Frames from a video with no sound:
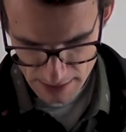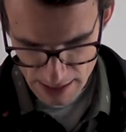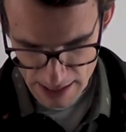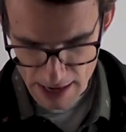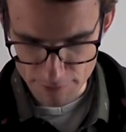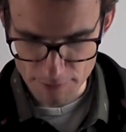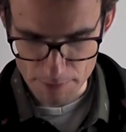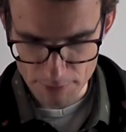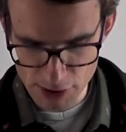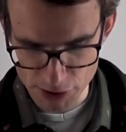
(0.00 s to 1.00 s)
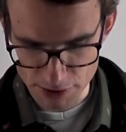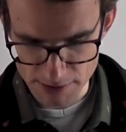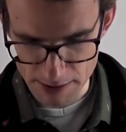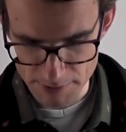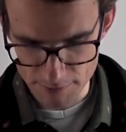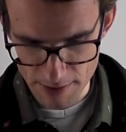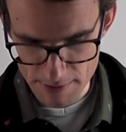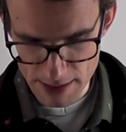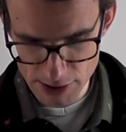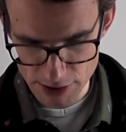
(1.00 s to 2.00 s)
I have a pressure times the
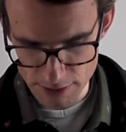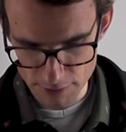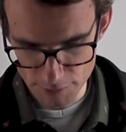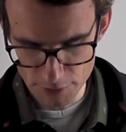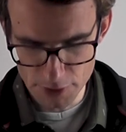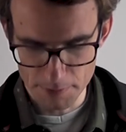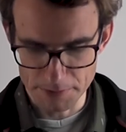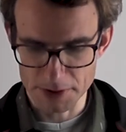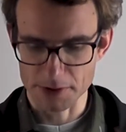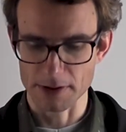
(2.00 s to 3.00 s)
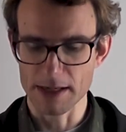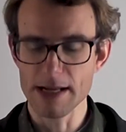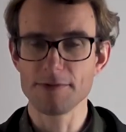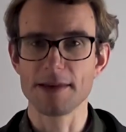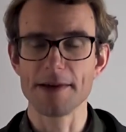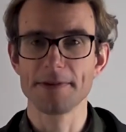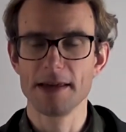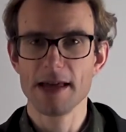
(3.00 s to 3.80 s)
variation in the volume. I'm just going to leave that.